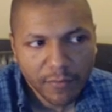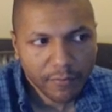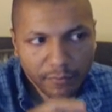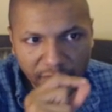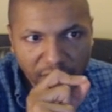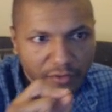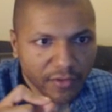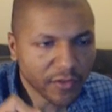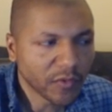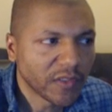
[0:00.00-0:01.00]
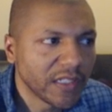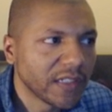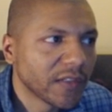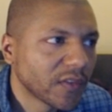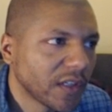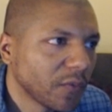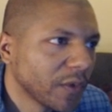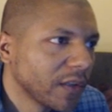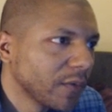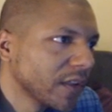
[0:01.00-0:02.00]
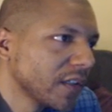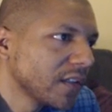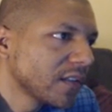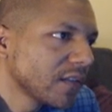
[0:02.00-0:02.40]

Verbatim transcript: make sure that those details get really really